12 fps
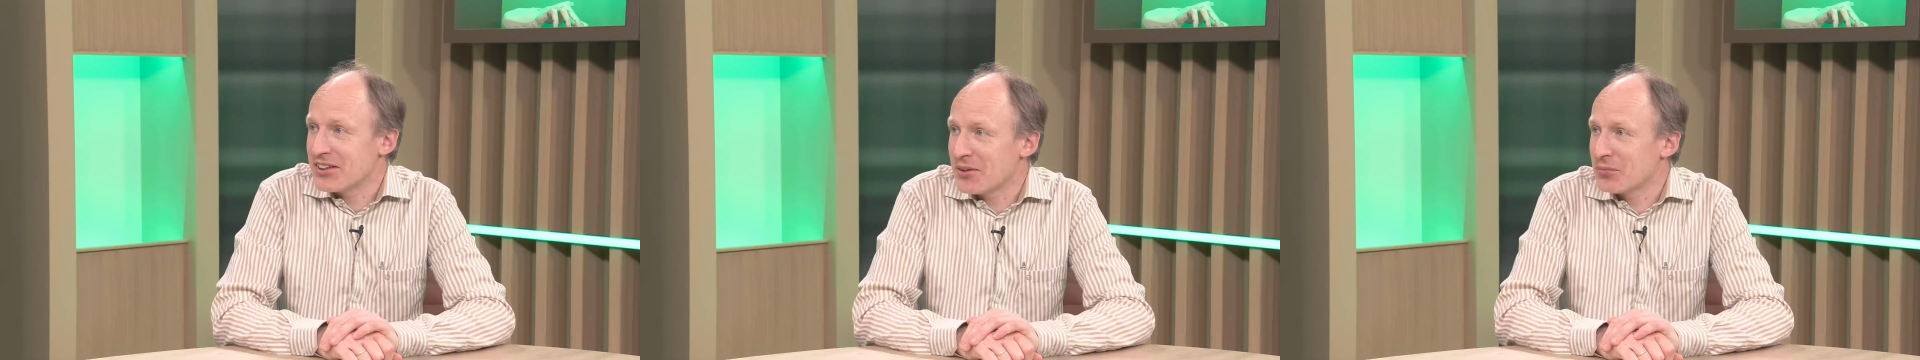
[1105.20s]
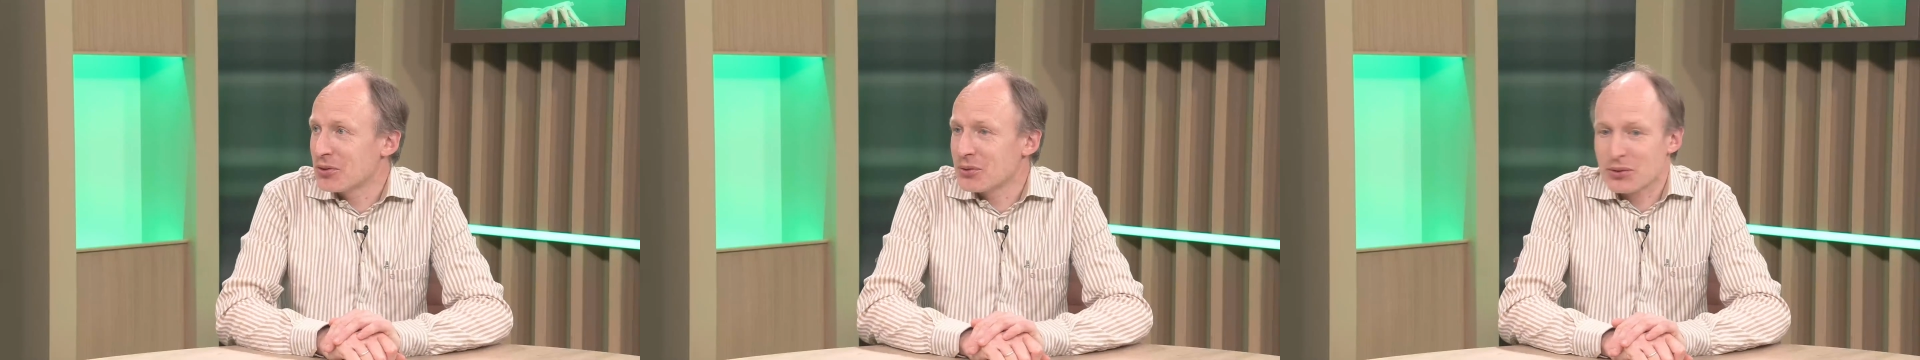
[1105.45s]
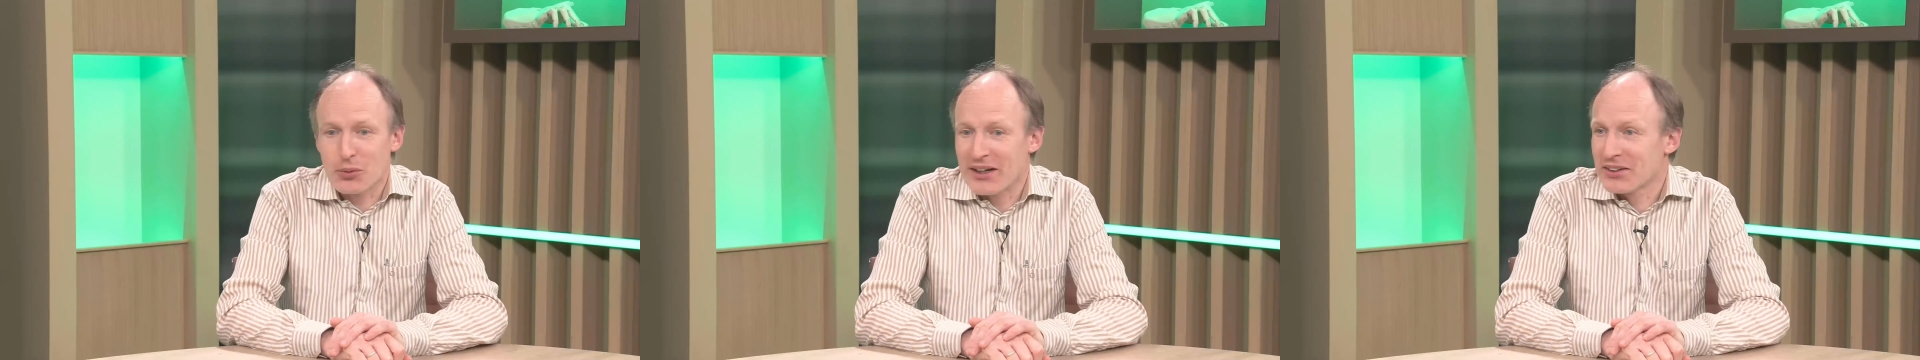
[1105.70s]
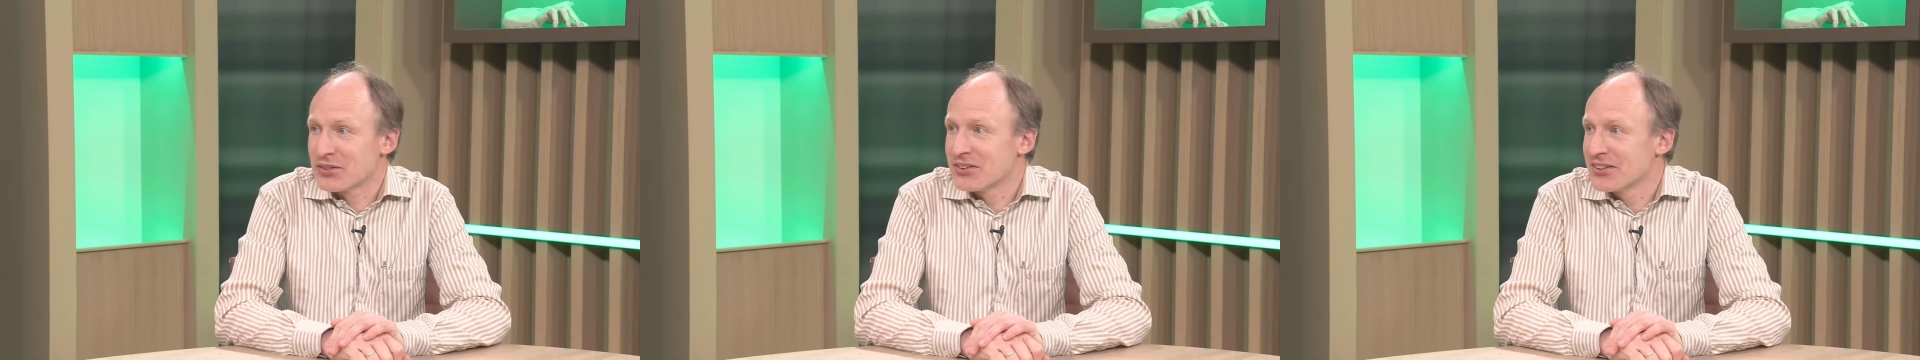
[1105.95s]
that I'm doing
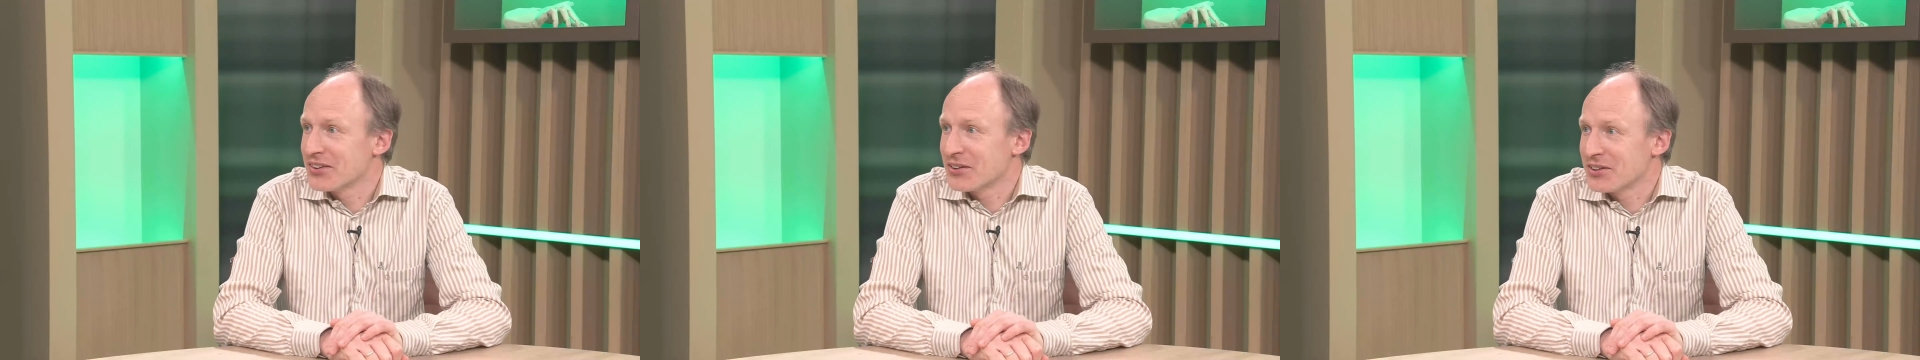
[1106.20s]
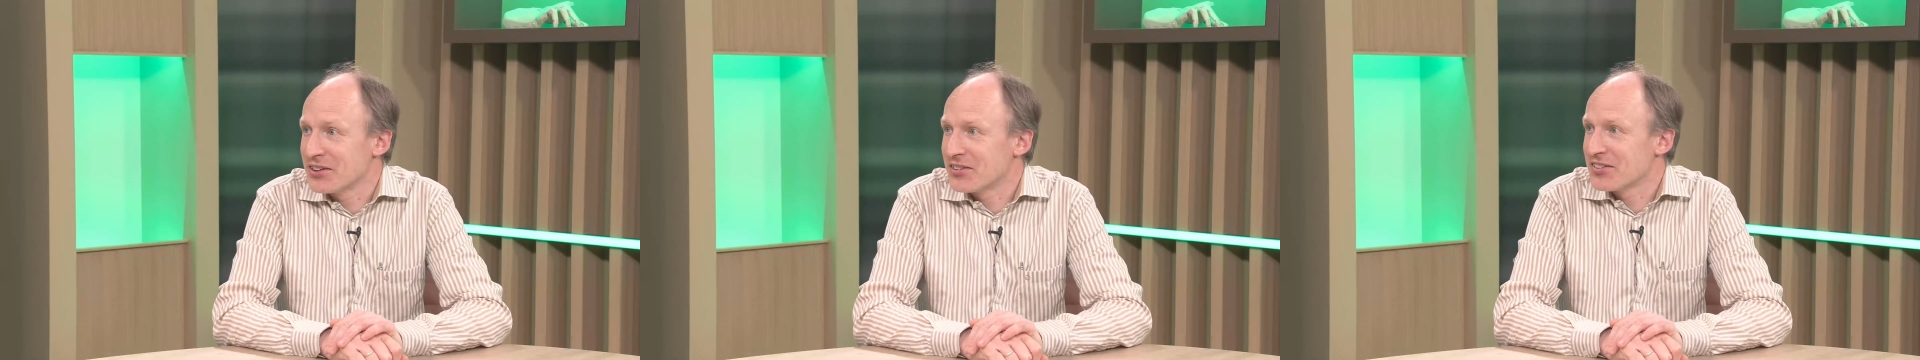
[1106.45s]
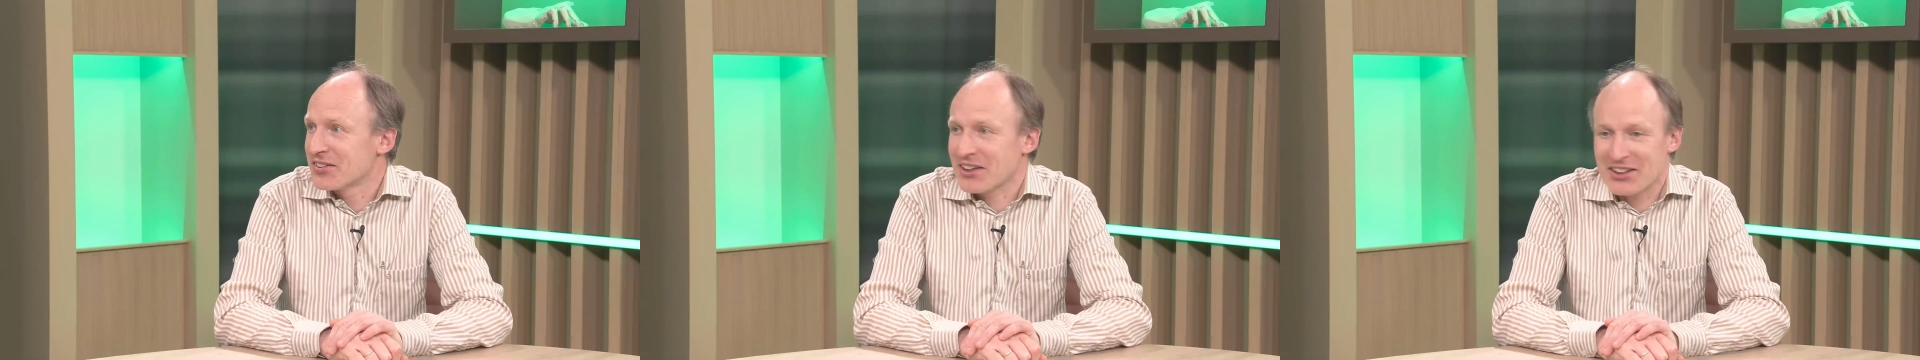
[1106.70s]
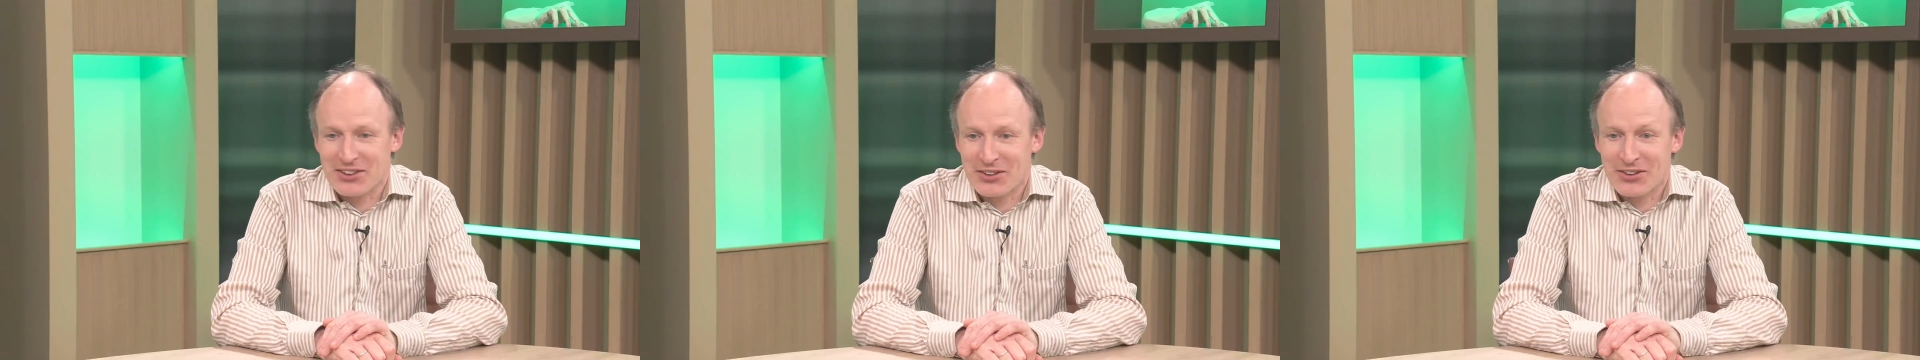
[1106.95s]
well on this
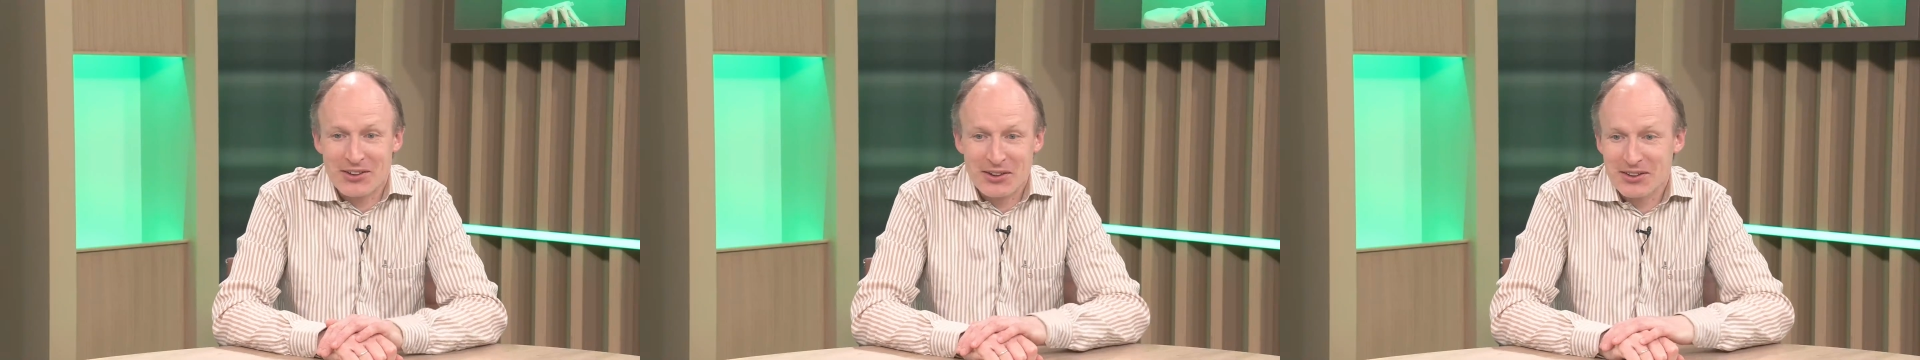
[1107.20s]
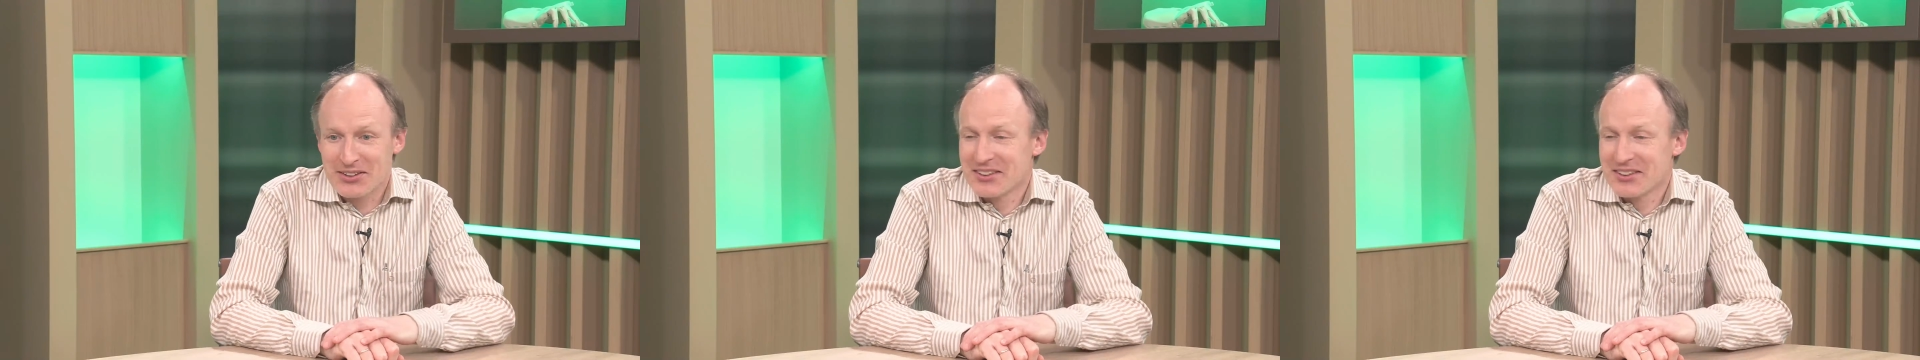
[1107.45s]
category.